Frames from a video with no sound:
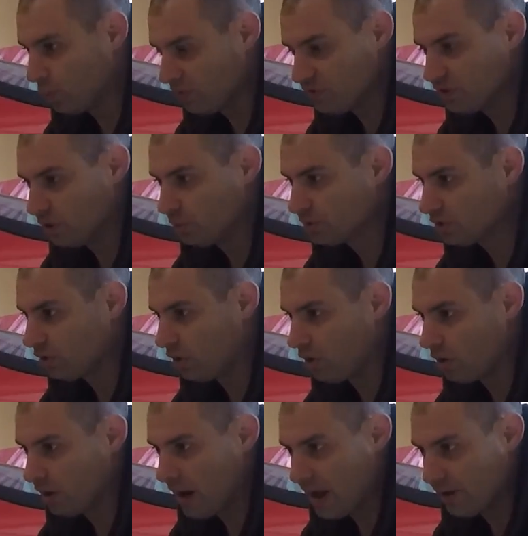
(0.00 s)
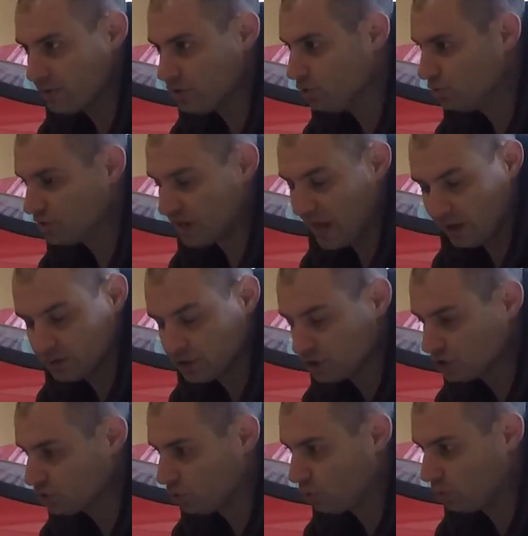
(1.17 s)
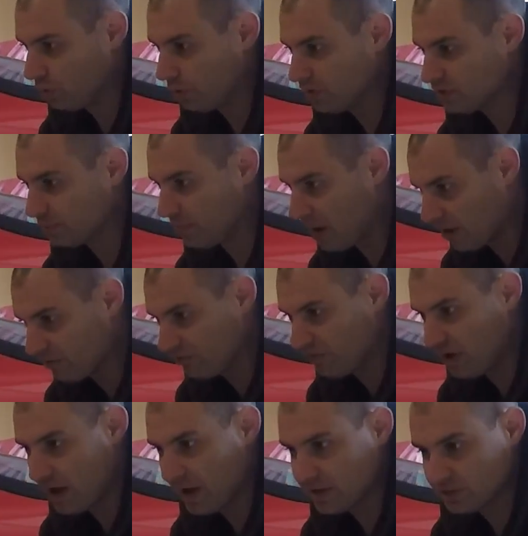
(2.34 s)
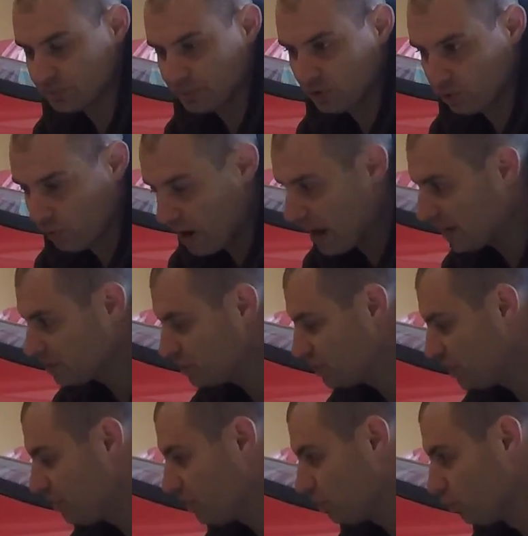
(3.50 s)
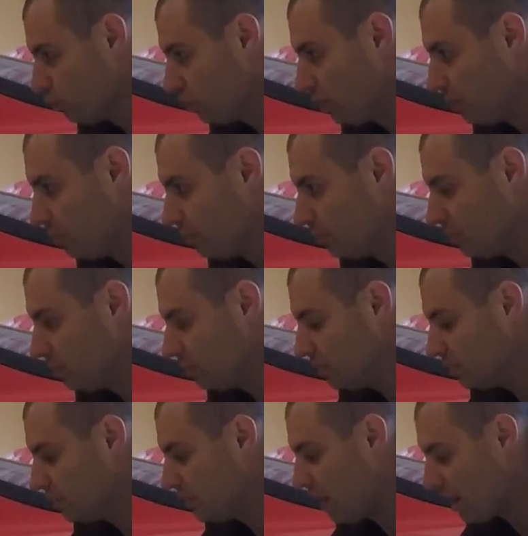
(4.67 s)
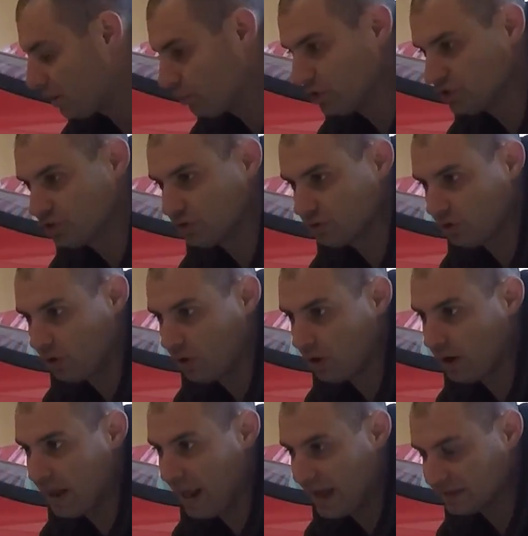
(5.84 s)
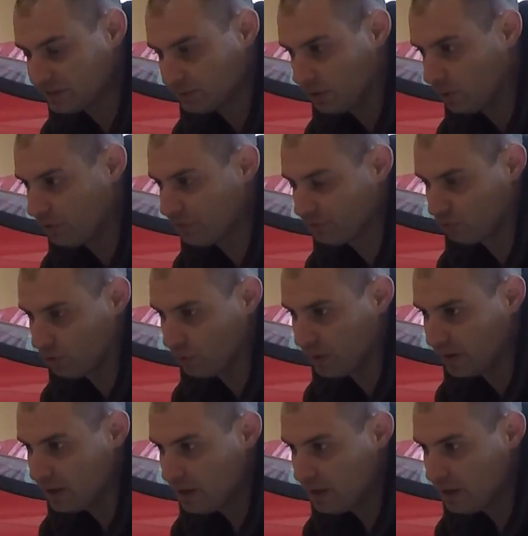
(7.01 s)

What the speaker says: have you done with the car? How do you use it? How's it stored? Is it modified? Has it been crashed? Is anything not original to the car? And as I'm going through it,